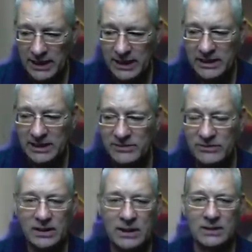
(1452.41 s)
and you can have
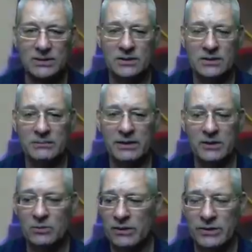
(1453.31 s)
different colors depending
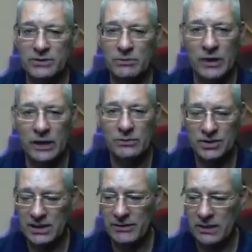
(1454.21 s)
on whether it's mono,
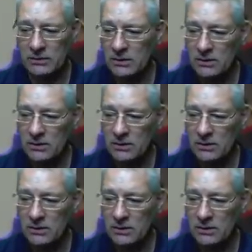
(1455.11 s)
stereo,